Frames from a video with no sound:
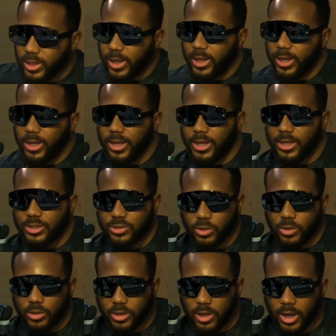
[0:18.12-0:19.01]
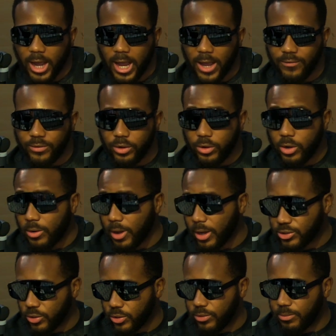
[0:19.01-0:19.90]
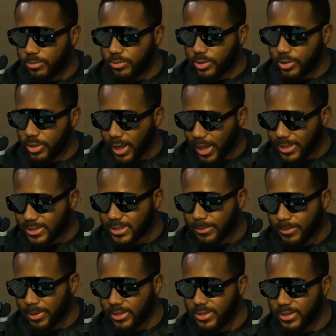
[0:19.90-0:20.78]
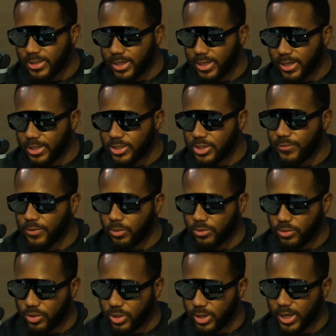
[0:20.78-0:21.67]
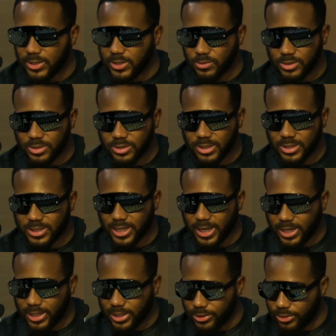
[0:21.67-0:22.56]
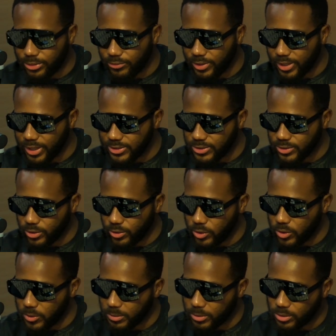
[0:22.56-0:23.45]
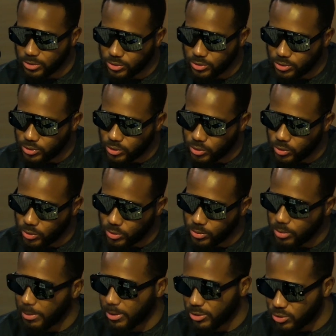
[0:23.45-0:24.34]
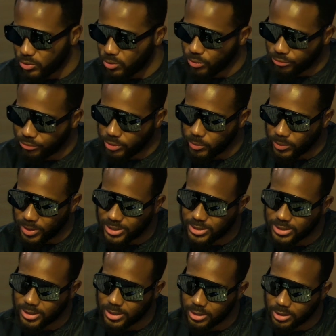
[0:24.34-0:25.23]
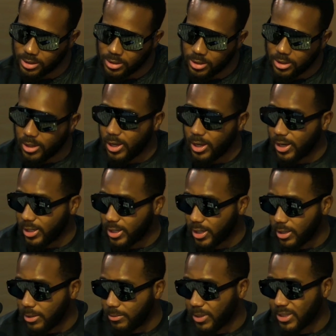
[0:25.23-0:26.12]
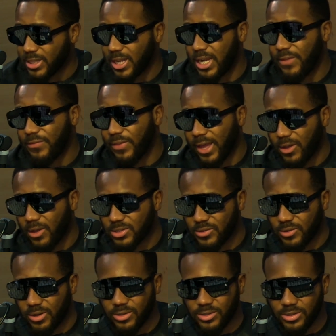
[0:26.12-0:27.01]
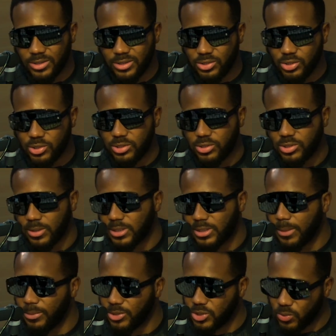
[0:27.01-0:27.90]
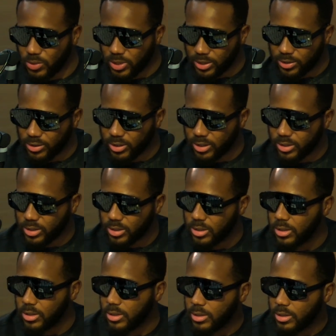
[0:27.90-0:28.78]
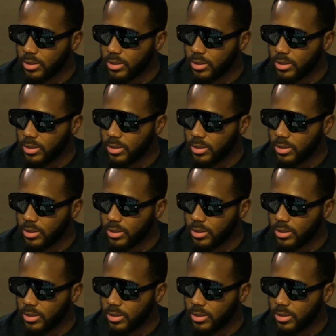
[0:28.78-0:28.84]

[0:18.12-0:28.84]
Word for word: yeah. So oh, okay. I haven't, no. So the last time I did an interview with you guys was exactly 3 years ago. Okay. About two or three weeks oh, okay. earlier. Because okay. I left the house around September 23rd. Okay.